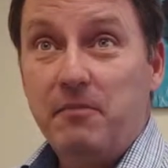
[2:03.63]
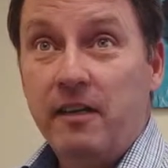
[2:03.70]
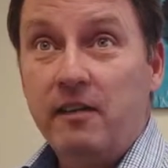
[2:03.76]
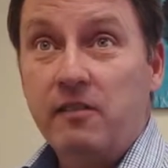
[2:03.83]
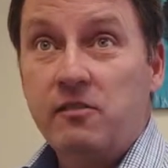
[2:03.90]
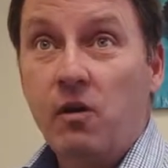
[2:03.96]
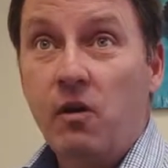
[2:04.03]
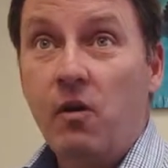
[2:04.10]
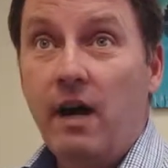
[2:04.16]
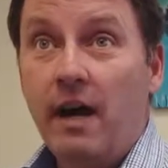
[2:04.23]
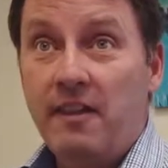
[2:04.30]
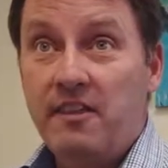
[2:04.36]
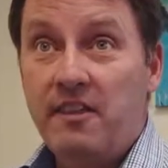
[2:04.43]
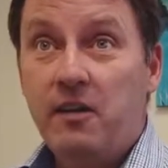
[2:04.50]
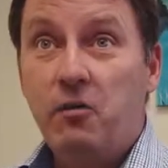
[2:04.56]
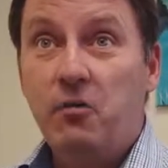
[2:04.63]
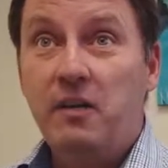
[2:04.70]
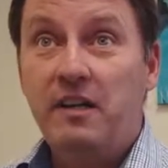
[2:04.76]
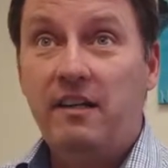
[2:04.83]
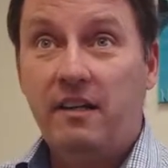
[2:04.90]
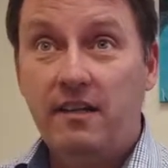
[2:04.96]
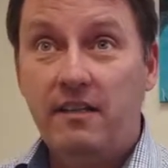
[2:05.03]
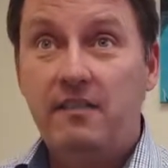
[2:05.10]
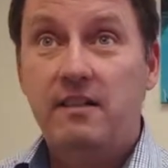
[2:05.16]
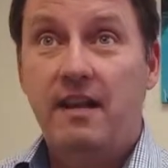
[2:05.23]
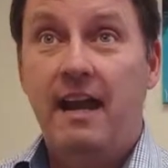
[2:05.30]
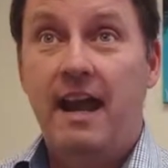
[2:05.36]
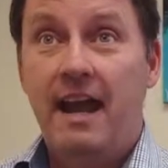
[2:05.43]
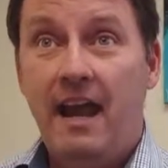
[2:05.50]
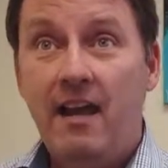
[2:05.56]
And so I think we need to
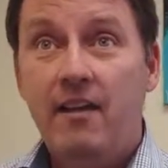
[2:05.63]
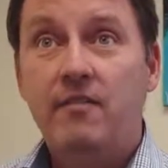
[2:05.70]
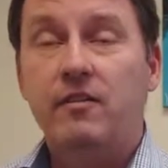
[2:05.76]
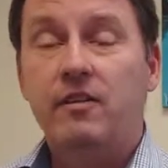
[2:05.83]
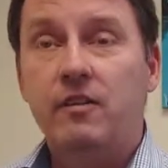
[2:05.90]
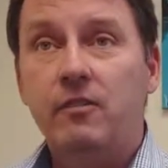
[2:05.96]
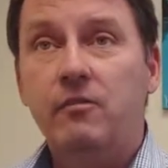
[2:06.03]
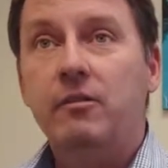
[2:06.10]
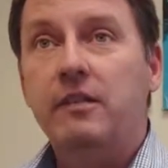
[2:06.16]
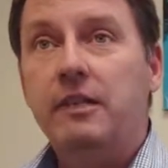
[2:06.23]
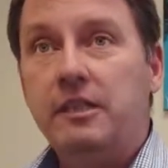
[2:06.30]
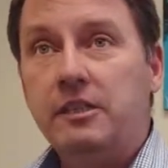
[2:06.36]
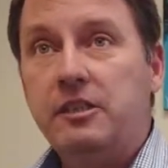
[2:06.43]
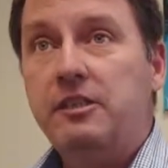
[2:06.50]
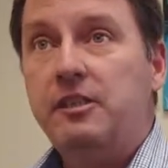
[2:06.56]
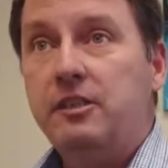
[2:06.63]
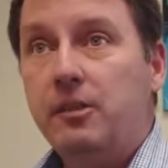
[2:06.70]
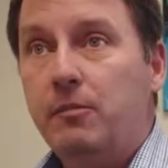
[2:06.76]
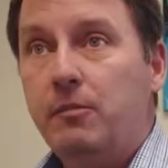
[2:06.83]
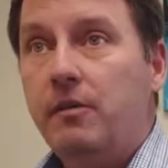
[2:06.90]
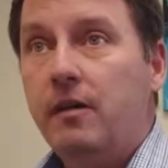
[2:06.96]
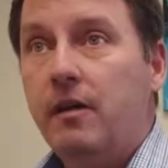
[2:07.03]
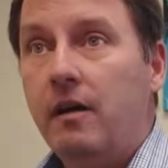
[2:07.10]
have a good relationship